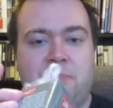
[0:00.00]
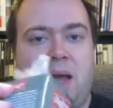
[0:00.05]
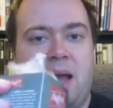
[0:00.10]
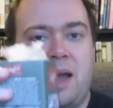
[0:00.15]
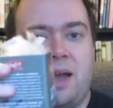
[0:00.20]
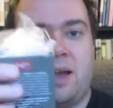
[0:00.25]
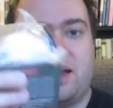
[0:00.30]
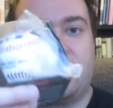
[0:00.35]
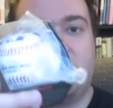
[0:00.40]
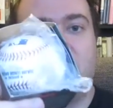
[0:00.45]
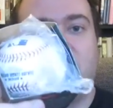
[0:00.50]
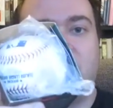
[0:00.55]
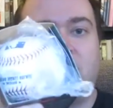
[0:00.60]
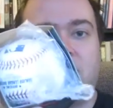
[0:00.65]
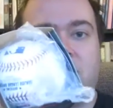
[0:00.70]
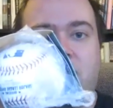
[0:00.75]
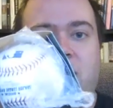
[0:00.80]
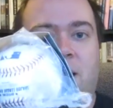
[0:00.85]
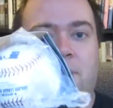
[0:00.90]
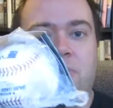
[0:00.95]
bag
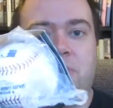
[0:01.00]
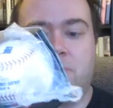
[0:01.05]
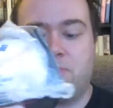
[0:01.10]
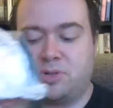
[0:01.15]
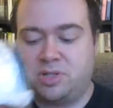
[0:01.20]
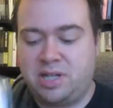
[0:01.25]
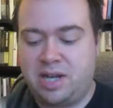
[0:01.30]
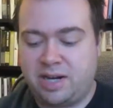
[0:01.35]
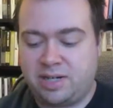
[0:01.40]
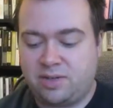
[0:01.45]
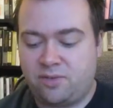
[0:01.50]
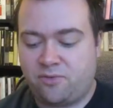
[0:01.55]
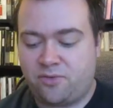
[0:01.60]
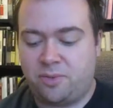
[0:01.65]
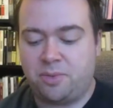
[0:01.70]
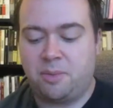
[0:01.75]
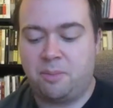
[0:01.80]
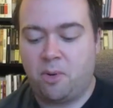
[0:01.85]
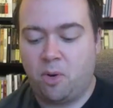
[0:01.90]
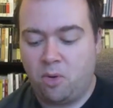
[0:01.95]
kept them protected
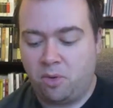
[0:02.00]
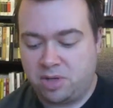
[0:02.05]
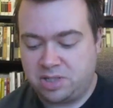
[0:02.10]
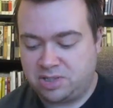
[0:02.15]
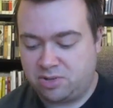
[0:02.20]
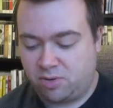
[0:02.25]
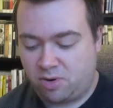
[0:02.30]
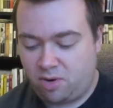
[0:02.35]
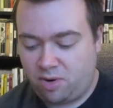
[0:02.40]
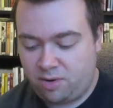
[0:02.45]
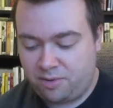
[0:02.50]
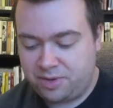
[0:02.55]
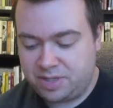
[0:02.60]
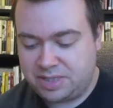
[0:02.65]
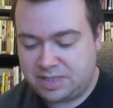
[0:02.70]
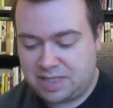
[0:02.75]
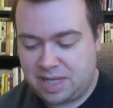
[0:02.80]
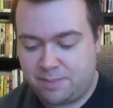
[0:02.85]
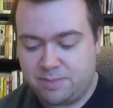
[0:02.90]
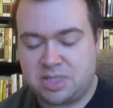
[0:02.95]
from the mold because they're all in the
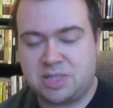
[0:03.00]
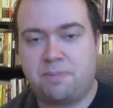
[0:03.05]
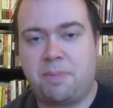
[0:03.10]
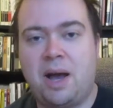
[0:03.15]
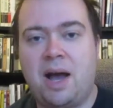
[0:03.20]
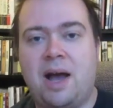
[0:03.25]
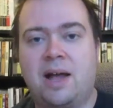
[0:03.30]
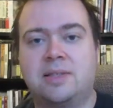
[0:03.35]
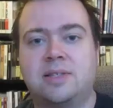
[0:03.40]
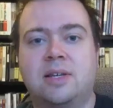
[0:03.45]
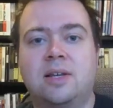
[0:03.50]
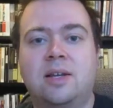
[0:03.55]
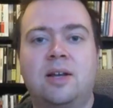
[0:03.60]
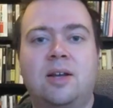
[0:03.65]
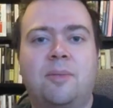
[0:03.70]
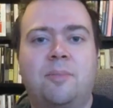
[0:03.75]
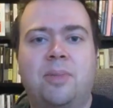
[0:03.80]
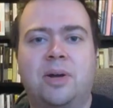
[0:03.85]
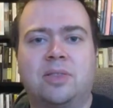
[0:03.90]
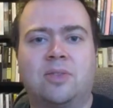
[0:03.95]
same spot.
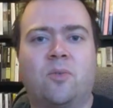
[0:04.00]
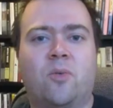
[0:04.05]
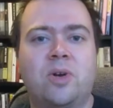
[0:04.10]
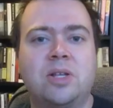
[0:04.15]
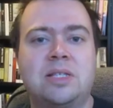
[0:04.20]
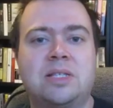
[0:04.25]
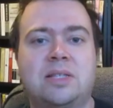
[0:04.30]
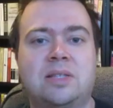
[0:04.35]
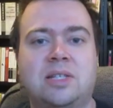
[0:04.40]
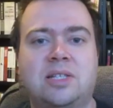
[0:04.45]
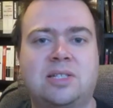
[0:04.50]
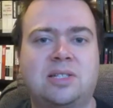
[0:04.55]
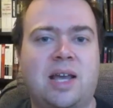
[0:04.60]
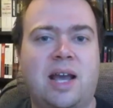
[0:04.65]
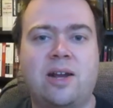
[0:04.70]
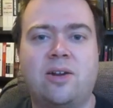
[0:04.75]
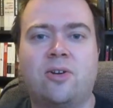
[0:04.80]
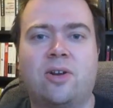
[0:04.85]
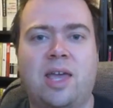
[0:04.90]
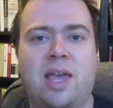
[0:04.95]
But the ones in the
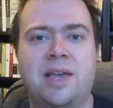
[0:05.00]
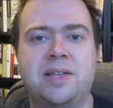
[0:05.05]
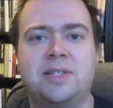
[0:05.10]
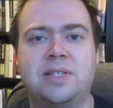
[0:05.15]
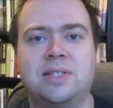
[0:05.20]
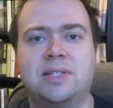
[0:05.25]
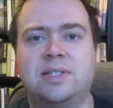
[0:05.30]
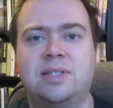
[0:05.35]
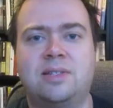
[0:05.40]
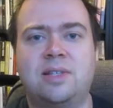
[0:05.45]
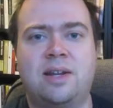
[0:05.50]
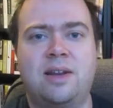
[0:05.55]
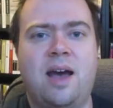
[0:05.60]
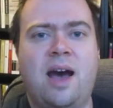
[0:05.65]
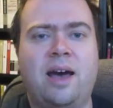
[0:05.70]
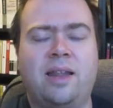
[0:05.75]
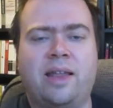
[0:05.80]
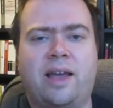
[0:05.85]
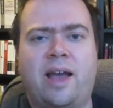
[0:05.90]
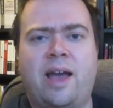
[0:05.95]
Steiner cases did
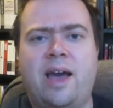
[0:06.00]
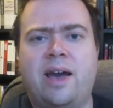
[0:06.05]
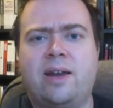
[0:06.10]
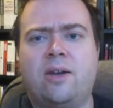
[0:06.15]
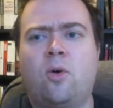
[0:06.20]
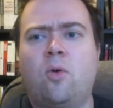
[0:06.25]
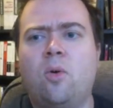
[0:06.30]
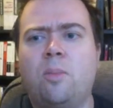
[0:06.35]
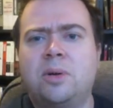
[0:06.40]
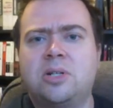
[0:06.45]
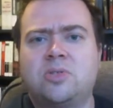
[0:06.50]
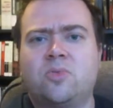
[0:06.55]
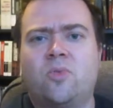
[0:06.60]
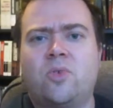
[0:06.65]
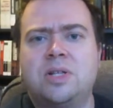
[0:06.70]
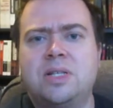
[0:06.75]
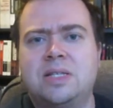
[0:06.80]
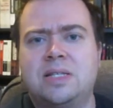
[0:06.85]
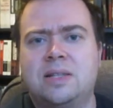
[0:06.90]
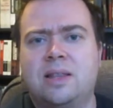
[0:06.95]
not. Like I had a whole bunch of
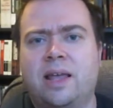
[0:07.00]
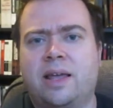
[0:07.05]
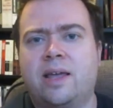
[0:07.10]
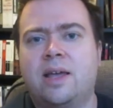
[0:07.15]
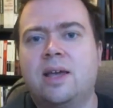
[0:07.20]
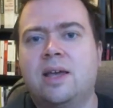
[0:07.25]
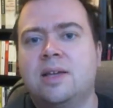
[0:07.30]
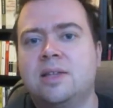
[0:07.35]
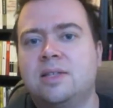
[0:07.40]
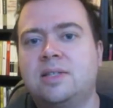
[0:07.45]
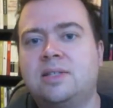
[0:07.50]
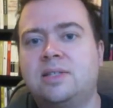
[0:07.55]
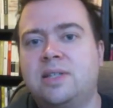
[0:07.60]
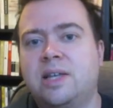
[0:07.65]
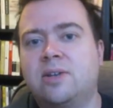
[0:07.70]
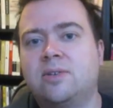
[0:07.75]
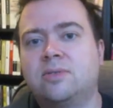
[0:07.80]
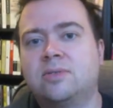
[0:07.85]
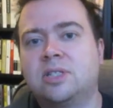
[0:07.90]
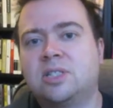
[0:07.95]
ones in like
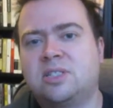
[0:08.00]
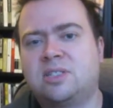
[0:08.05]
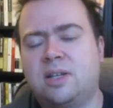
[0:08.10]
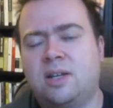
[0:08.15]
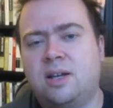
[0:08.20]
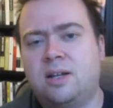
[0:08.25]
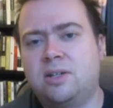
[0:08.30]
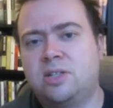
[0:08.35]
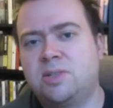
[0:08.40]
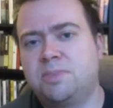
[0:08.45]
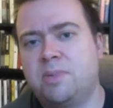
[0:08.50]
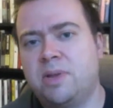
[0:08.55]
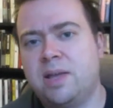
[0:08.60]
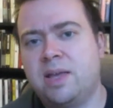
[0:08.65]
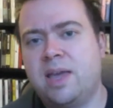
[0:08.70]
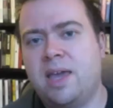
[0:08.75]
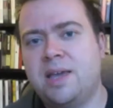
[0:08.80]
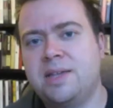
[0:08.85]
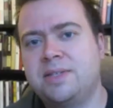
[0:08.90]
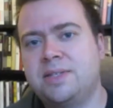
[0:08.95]
single display
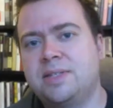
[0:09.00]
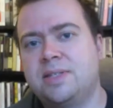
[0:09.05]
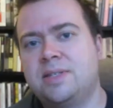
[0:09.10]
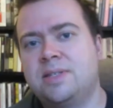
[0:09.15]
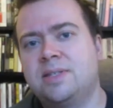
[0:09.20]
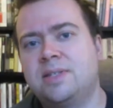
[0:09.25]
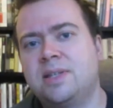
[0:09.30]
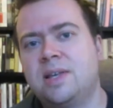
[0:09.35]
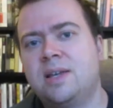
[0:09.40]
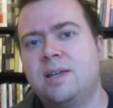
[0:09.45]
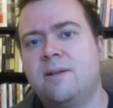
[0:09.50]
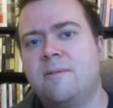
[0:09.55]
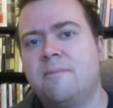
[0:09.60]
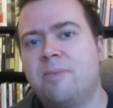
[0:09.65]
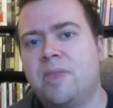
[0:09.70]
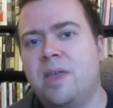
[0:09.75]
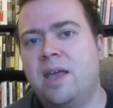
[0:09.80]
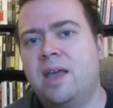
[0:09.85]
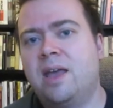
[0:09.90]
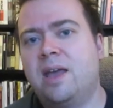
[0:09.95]
cases.
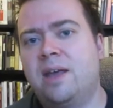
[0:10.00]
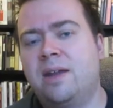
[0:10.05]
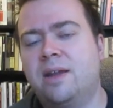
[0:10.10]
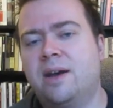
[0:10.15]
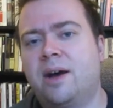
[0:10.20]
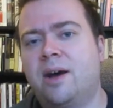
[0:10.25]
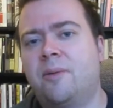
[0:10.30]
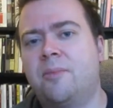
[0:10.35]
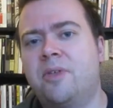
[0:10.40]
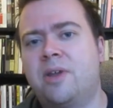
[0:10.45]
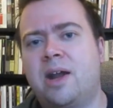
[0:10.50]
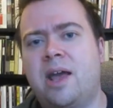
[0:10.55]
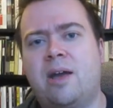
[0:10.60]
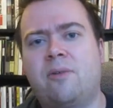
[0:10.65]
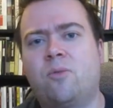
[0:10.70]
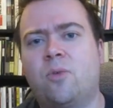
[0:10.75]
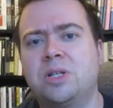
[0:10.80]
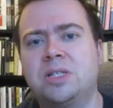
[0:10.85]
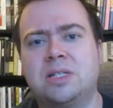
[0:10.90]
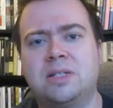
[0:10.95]
And then I
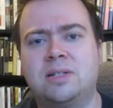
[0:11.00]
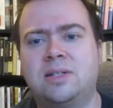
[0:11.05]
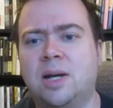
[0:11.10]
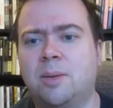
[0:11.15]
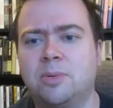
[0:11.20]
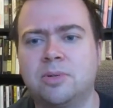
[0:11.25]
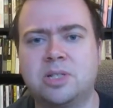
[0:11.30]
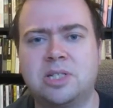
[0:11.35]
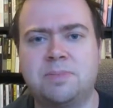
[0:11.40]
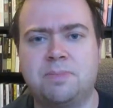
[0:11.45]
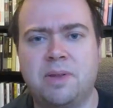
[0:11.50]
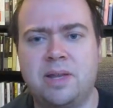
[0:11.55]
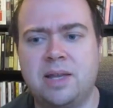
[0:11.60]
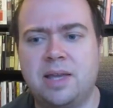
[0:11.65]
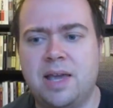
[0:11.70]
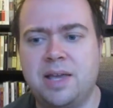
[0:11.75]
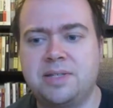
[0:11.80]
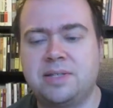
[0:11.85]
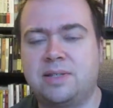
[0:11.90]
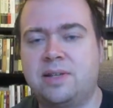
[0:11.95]
had ones in double display
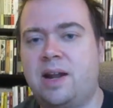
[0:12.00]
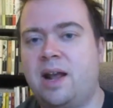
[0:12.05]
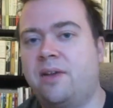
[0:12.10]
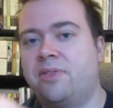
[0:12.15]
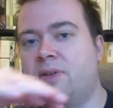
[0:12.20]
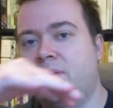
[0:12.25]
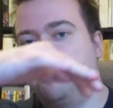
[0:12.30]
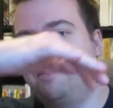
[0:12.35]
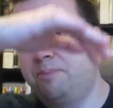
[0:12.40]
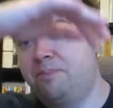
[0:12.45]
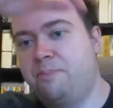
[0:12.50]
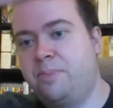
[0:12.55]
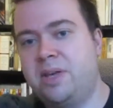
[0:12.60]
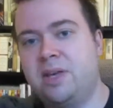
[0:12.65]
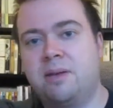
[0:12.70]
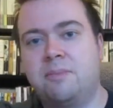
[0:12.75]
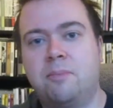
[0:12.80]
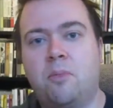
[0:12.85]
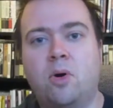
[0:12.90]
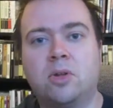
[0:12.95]
cases. Then I had the
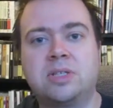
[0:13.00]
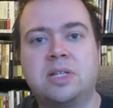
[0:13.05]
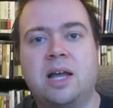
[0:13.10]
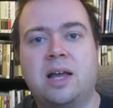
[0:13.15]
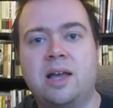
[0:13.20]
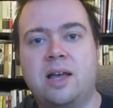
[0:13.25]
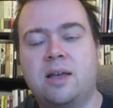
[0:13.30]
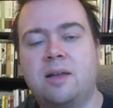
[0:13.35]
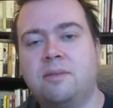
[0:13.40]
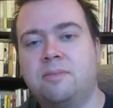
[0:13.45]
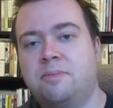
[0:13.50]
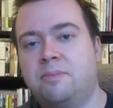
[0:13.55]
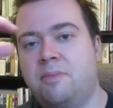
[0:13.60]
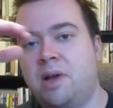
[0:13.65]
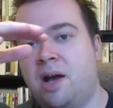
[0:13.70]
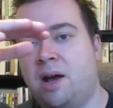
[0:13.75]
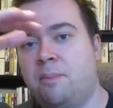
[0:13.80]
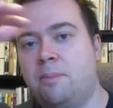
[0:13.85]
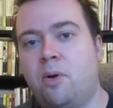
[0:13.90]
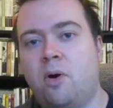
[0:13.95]
big
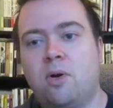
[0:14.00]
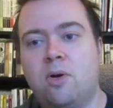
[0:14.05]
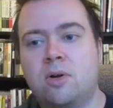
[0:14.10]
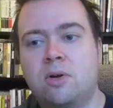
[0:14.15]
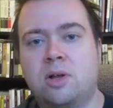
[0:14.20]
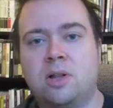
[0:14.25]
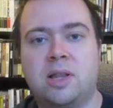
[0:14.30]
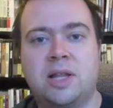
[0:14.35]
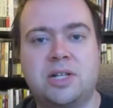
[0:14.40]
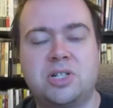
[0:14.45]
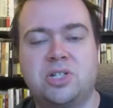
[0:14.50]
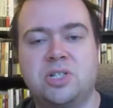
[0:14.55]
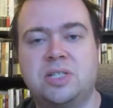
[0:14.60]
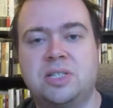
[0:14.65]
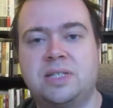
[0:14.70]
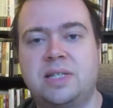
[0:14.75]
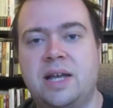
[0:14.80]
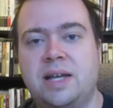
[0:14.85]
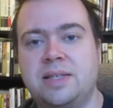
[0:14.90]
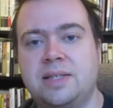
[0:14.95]
multi-ball collection
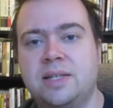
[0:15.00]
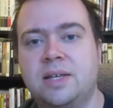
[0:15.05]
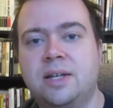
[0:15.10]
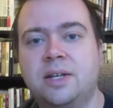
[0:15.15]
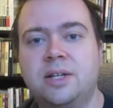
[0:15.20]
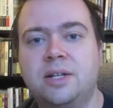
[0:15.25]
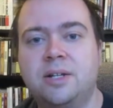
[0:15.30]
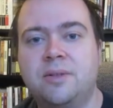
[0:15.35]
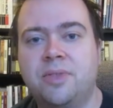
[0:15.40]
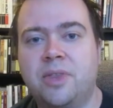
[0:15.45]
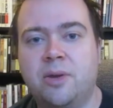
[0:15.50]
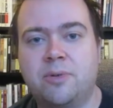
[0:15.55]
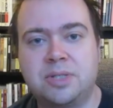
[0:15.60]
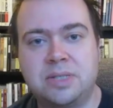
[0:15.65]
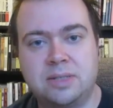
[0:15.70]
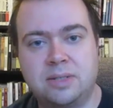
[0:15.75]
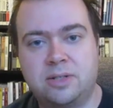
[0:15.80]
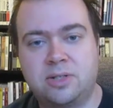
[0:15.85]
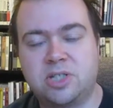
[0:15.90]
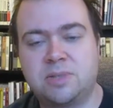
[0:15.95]
set that was
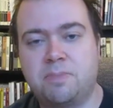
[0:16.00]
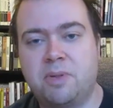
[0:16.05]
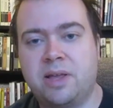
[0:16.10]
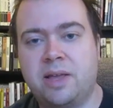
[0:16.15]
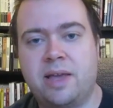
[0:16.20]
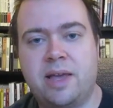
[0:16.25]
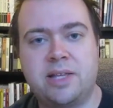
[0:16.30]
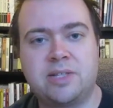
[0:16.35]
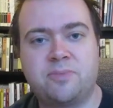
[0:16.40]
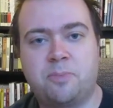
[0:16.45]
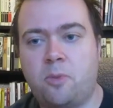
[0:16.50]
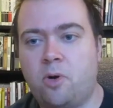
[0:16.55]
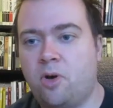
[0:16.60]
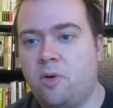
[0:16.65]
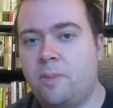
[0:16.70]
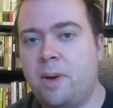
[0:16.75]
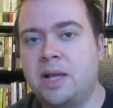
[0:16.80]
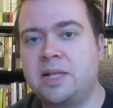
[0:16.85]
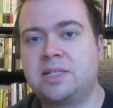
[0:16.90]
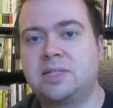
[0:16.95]
in the display case
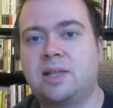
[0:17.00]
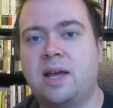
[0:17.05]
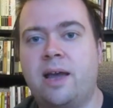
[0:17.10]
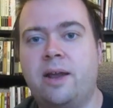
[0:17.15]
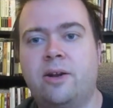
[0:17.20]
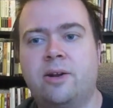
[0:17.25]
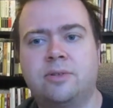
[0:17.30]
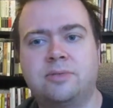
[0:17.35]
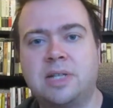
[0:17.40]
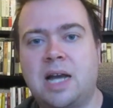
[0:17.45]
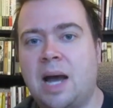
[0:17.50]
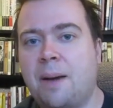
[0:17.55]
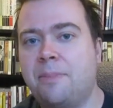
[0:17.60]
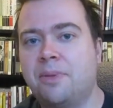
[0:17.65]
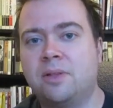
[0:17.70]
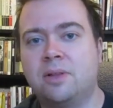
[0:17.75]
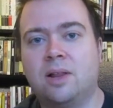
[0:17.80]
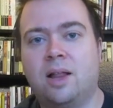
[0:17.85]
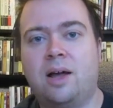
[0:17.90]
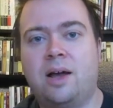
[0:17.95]
all by Steiner, top
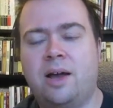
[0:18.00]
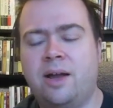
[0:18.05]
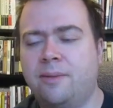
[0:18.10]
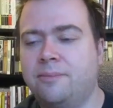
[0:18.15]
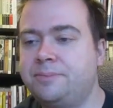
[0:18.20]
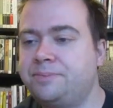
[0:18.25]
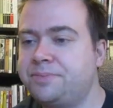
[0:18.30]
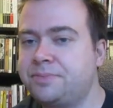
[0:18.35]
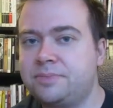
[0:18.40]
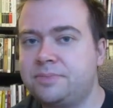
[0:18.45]
of the line.